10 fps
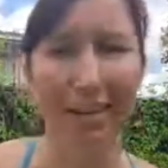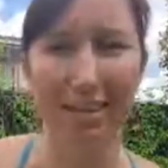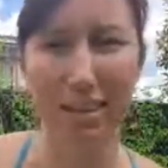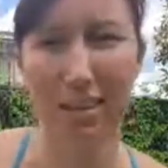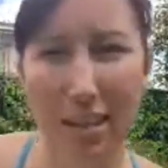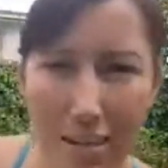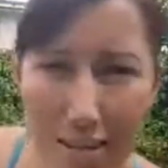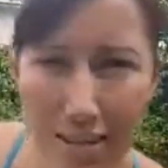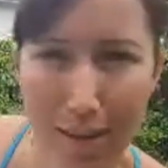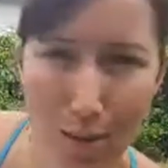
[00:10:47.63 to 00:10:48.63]
can
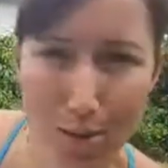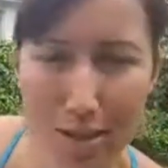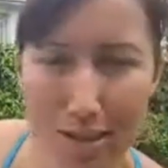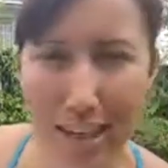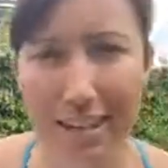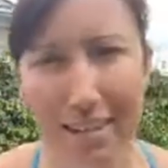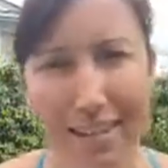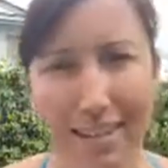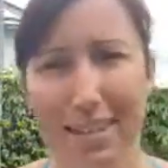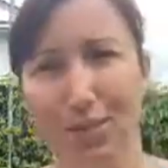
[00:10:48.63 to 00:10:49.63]
detect those
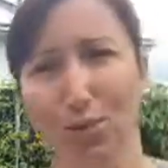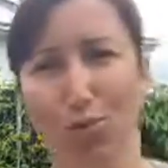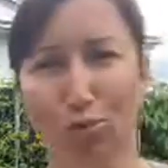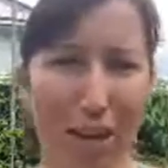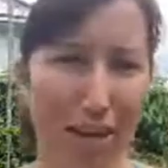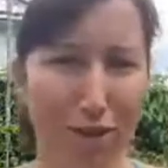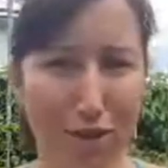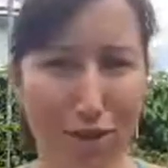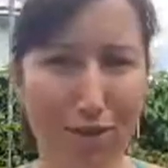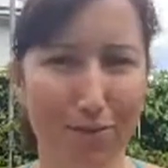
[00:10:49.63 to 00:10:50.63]
stainless steel
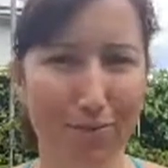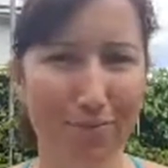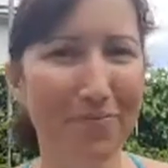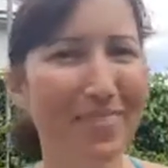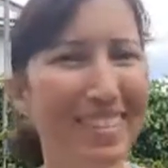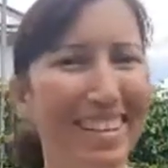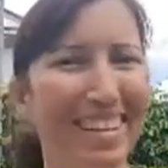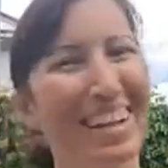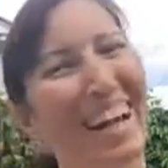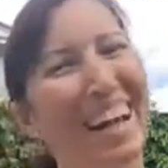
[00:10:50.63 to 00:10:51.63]
threads.
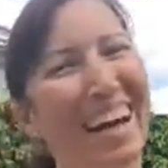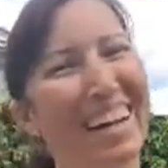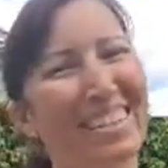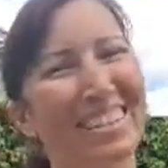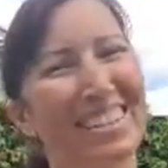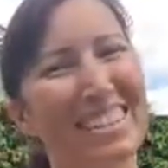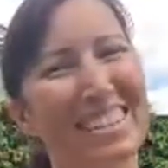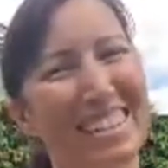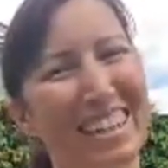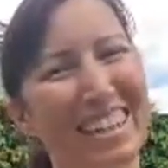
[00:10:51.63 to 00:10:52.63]
Alright, I'll talk to you
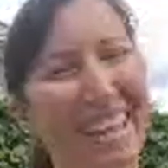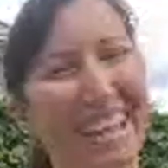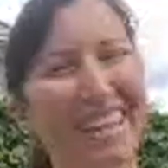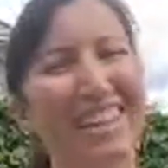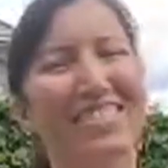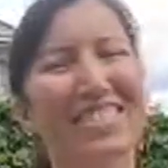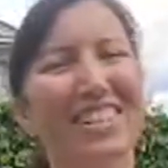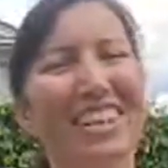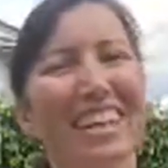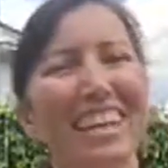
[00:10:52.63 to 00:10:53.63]
soon. Thanks for
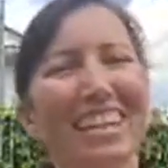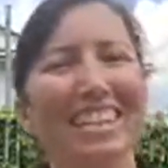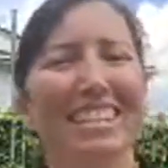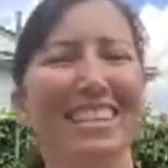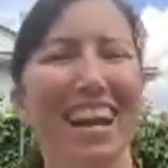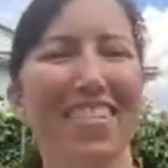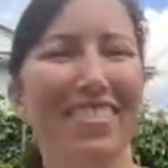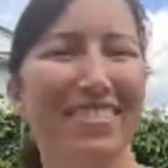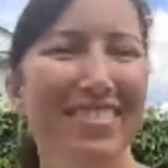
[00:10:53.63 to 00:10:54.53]
tuning in. Ciao!